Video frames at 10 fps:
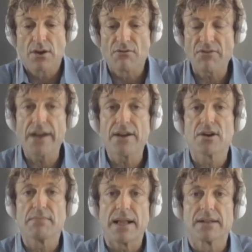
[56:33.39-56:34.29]

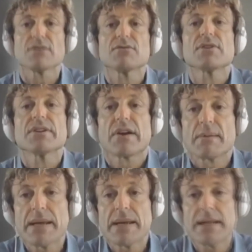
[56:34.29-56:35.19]
conveyor belt of
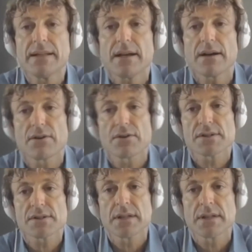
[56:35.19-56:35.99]
vulnerability across